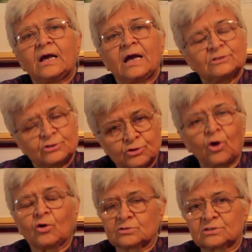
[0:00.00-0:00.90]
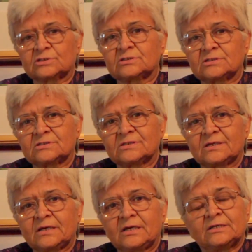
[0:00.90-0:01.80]
and songs.
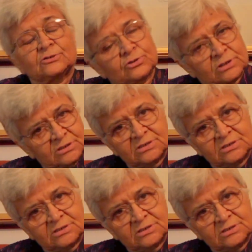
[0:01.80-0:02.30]
So this